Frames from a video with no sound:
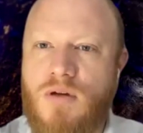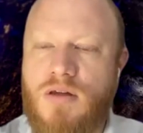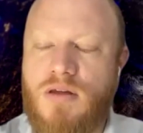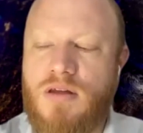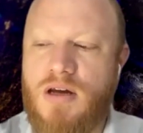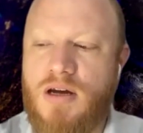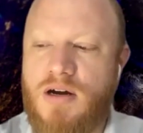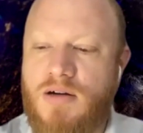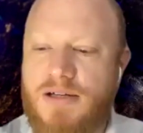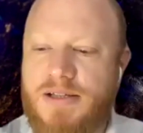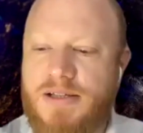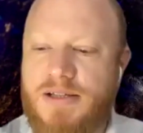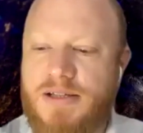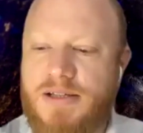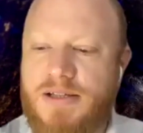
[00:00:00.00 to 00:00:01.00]
there
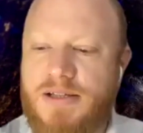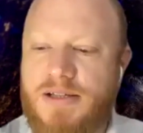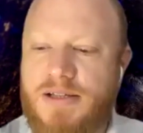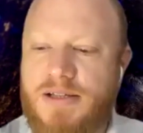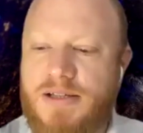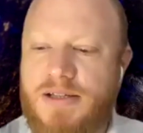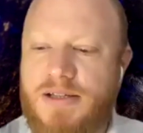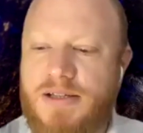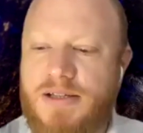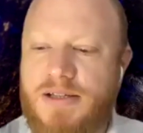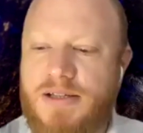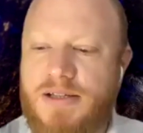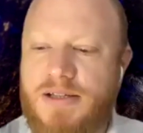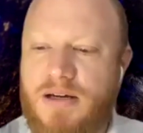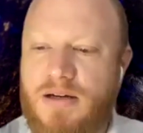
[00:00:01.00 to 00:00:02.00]
is
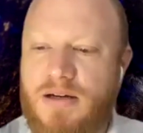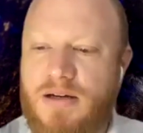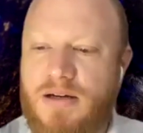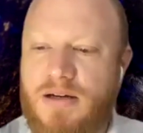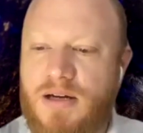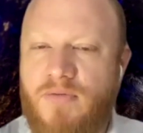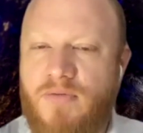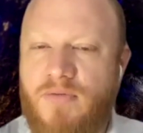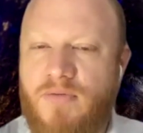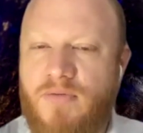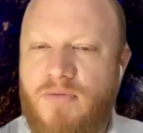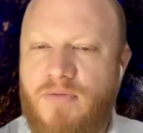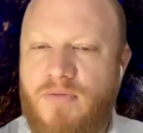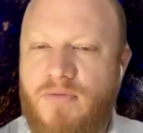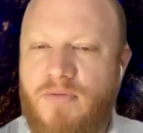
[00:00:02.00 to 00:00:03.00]
a
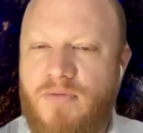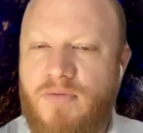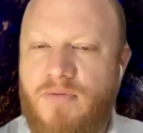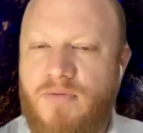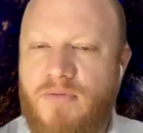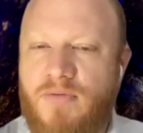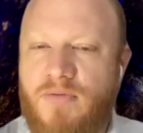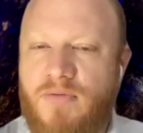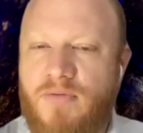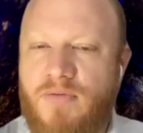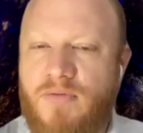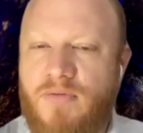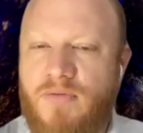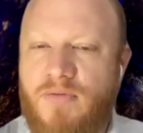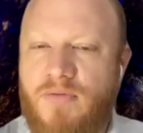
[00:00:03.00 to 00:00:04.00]
careful between the number of
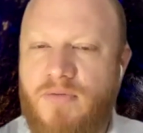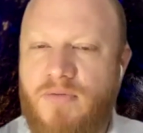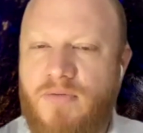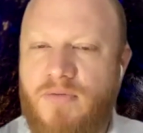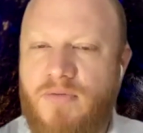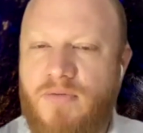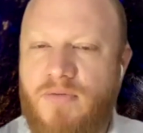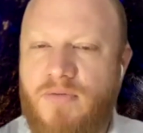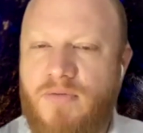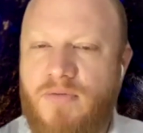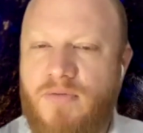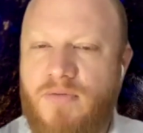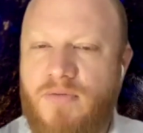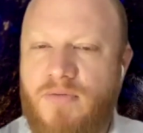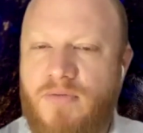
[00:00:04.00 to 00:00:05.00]
experiments you have to
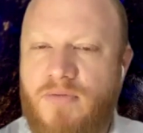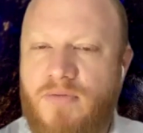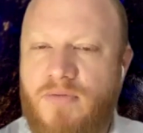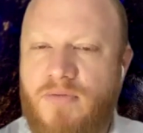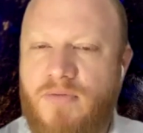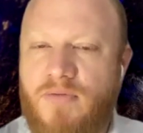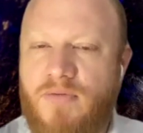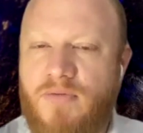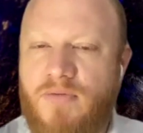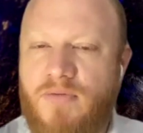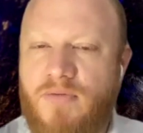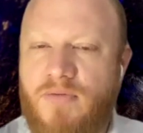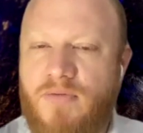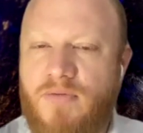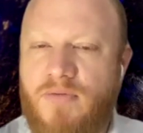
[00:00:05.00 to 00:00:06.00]
do and
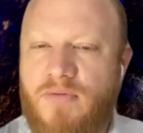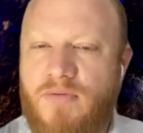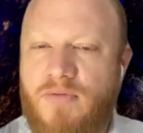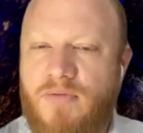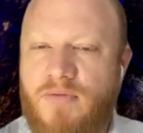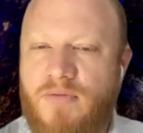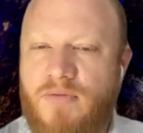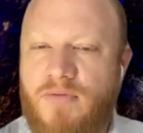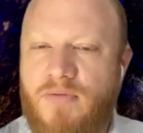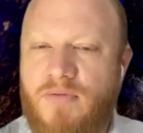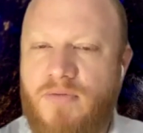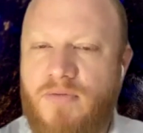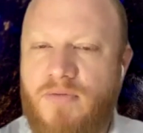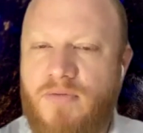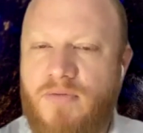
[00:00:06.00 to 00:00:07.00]

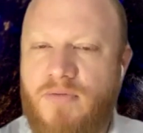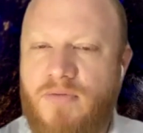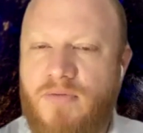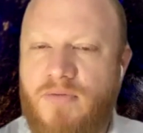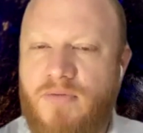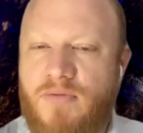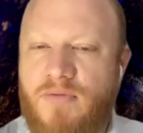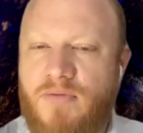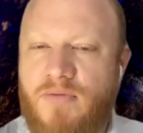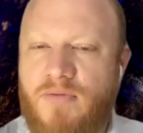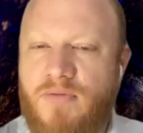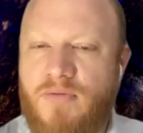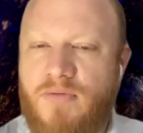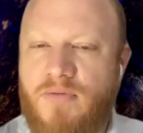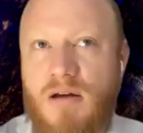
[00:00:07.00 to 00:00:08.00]
because you want
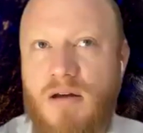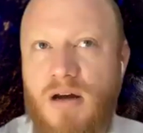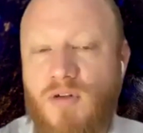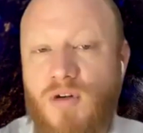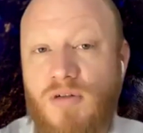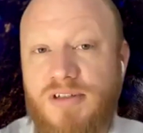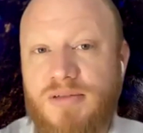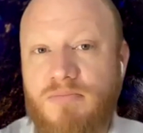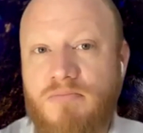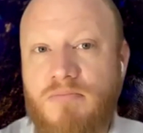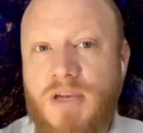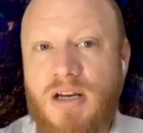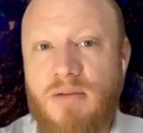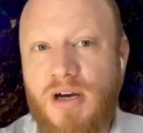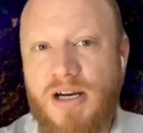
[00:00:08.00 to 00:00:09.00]
to,
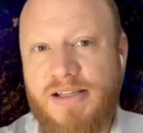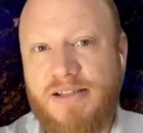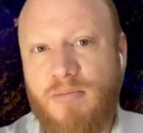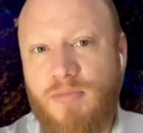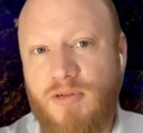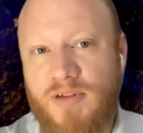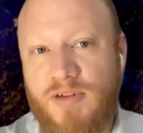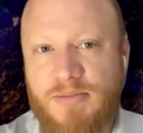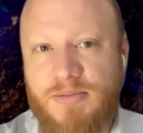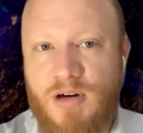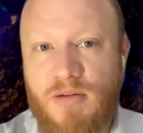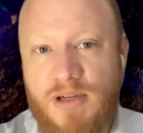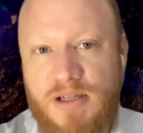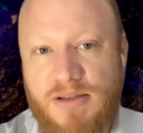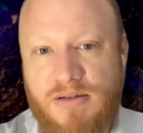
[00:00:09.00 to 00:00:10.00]
of course,
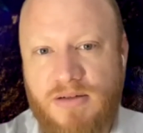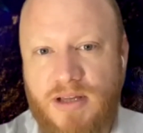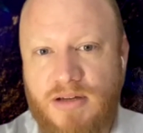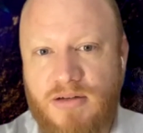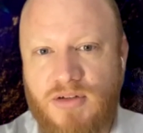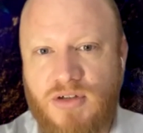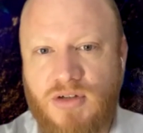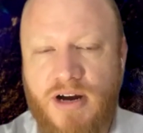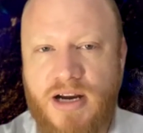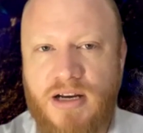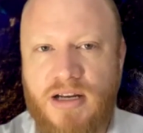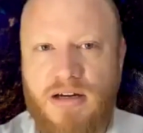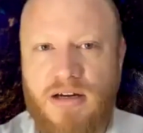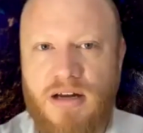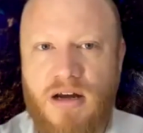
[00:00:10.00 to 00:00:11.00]
minimize the number of
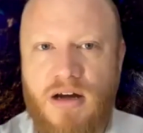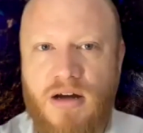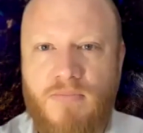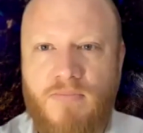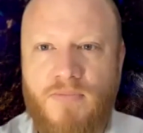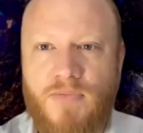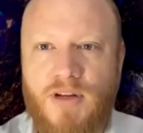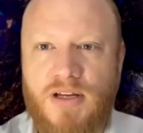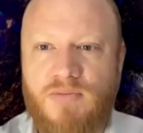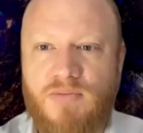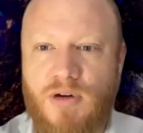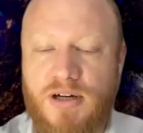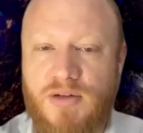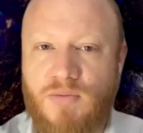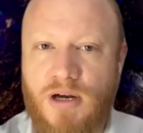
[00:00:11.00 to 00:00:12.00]
experiments so that your
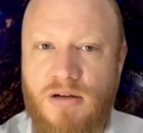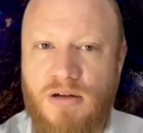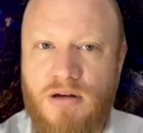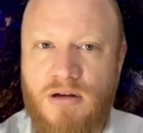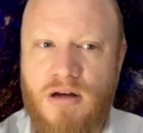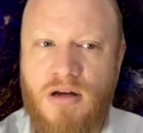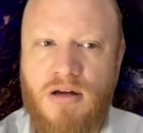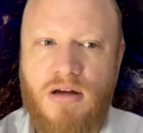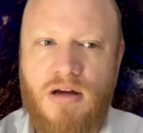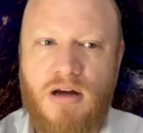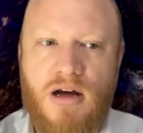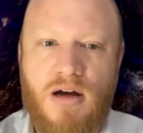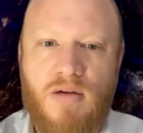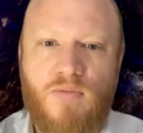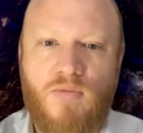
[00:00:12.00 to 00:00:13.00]
training, it
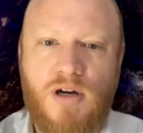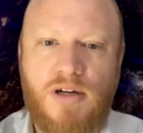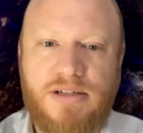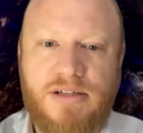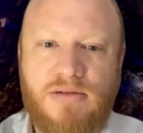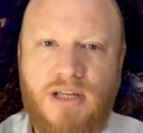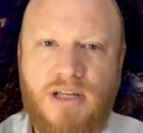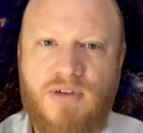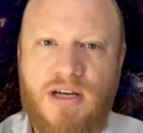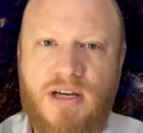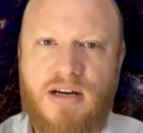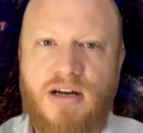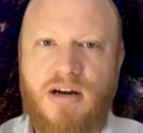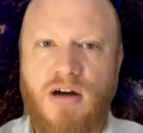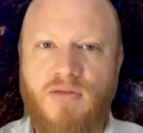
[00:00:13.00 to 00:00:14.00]
works well,
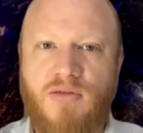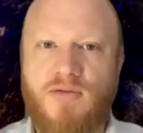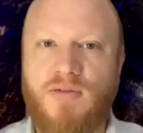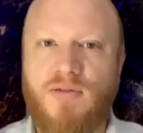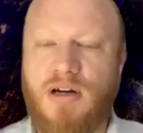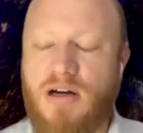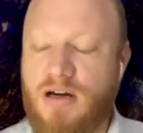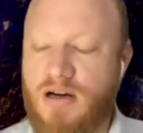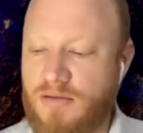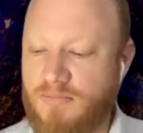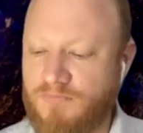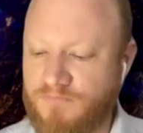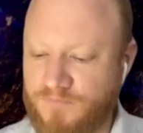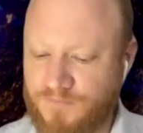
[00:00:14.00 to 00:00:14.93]
while still giving it enough,